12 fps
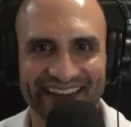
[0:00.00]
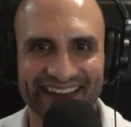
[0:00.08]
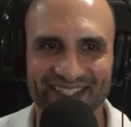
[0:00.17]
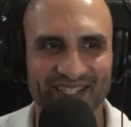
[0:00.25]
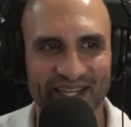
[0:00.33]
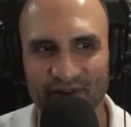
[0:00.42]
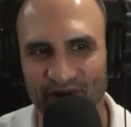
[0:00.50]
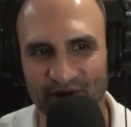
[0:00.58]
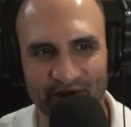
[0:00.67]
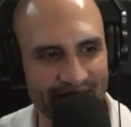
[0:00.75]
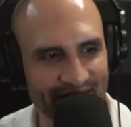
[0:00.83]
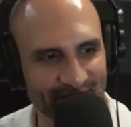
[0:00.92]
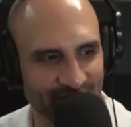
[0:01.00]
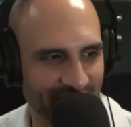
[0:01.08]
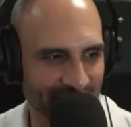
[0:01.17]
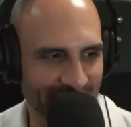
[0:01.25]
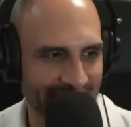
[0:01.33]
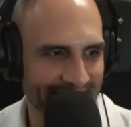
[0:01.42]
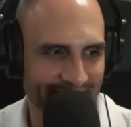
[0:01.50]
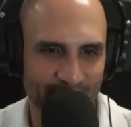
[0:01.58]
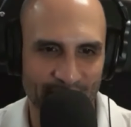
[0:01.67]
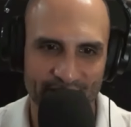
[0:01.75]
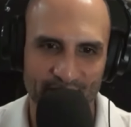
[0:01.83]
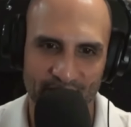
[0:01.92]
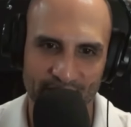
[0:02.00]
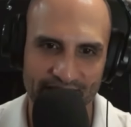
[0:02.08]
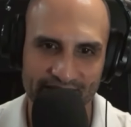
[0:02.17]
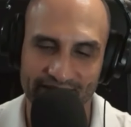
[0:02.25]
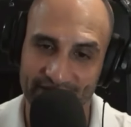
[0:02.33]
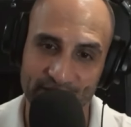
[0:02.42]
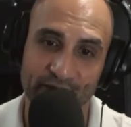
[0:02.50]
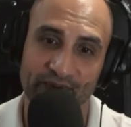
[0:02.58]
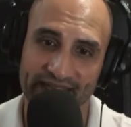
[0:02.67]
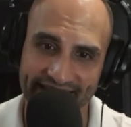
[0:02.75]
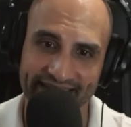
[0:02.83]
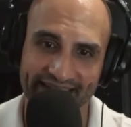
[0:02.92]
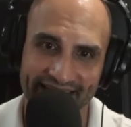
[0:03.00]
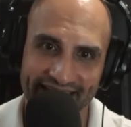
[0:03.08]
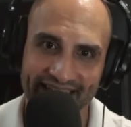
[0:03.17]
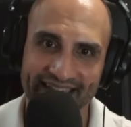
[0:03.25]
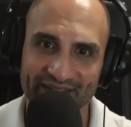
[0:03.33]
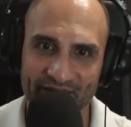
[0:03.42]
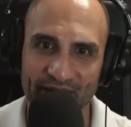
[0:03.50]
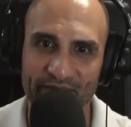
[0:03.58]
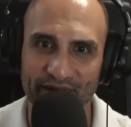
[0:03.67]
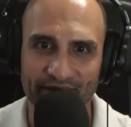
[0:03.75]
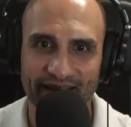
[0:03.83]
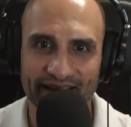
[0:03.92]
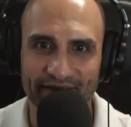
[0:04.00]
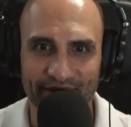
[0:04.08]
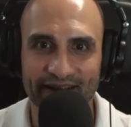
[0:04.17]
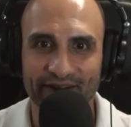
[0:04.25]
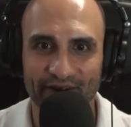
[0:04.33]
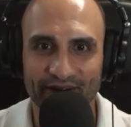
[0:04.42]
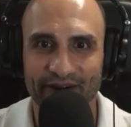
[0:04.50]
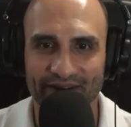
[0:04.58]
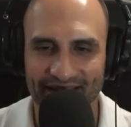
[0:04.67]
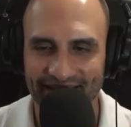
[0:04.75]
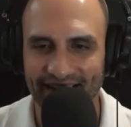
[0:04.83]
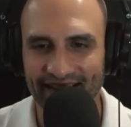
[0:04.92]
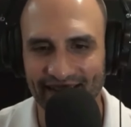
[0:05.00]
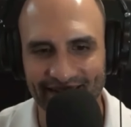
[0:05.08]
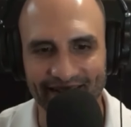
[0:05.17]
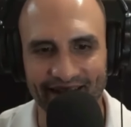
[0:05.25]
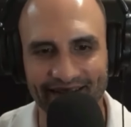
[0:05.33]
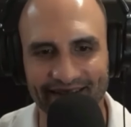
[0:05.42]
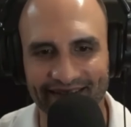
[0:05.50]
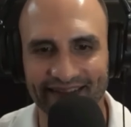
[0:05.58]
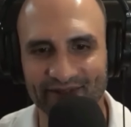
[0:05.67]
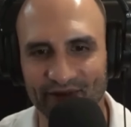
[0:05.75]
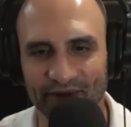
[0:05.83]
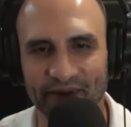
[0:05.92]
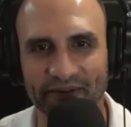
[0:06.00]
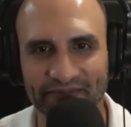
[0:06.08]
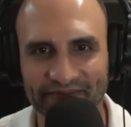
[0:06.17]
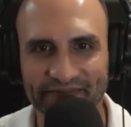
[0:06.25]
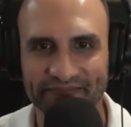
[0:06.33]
It's like going to a restaurant, right? Why do you go to a restaurant? Because you want to eat. Same thing with life, right? You're here. I like that. That's a good one.